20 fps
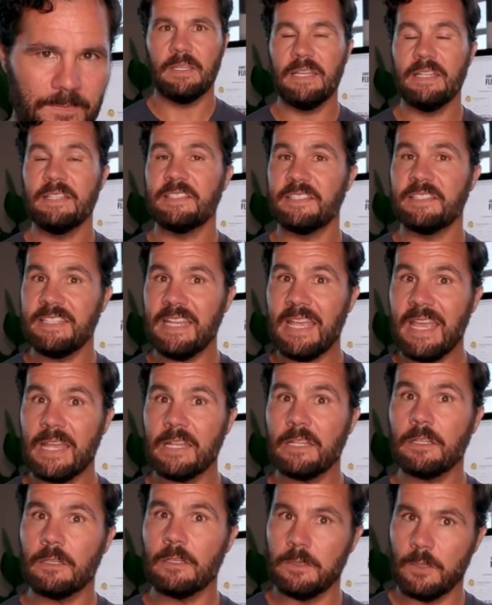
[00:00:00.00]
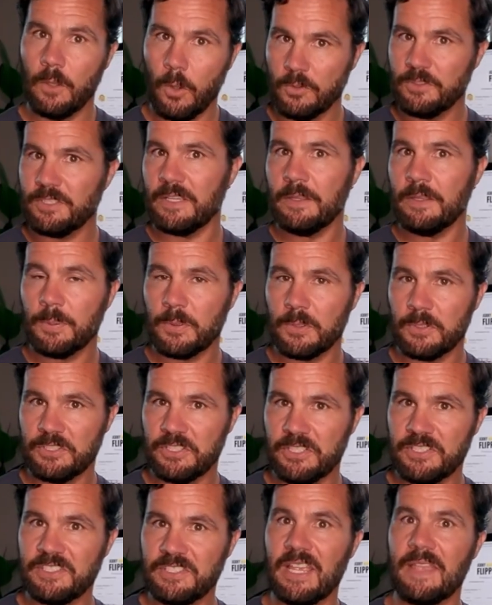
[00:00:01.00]
Instead, close on the
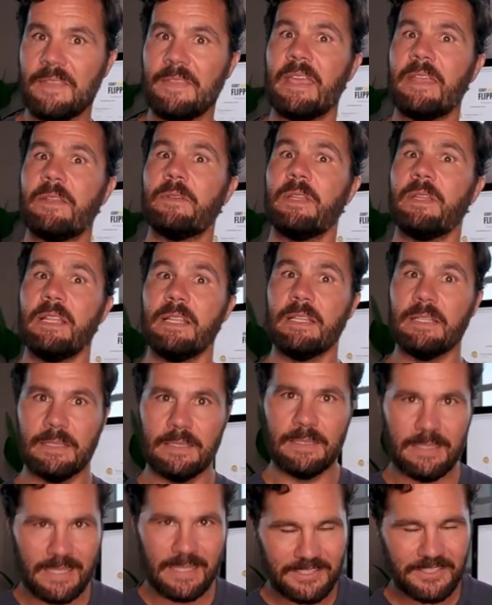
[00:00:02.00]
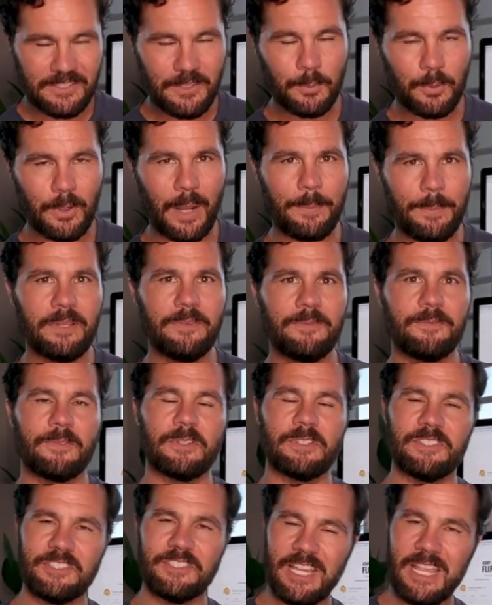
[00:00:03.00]
purchase and then list the property
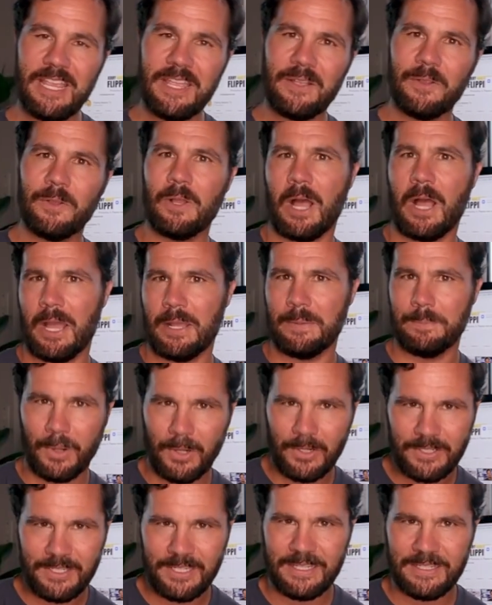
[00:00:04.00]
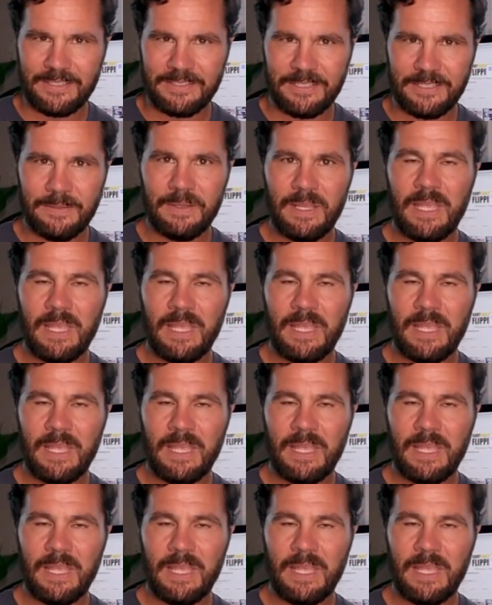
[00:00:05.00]
for sale on market.